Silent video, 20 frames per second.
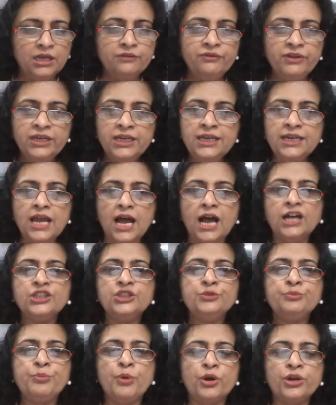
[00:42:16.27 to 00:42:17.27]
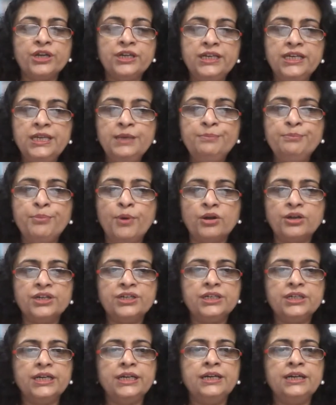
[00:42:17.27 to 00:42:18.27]
very large pocket, deep
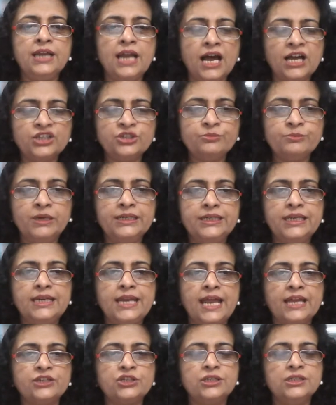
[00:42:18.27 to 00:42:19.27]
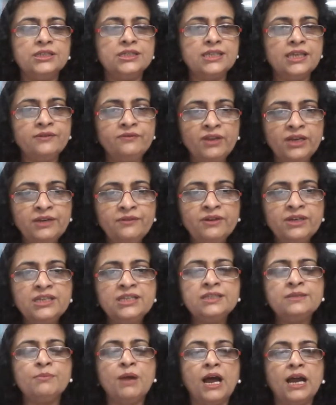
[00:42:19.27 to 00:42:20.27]
pocketed large multinationals, and very
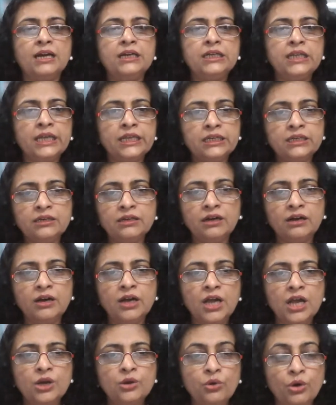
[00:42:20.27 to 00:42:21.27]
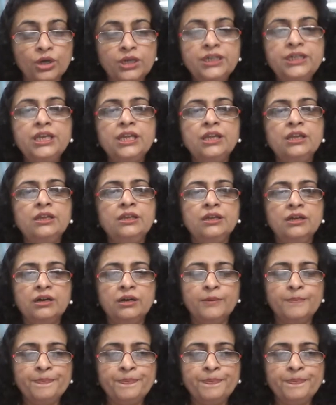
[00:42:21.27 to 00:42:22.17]
very smart and quality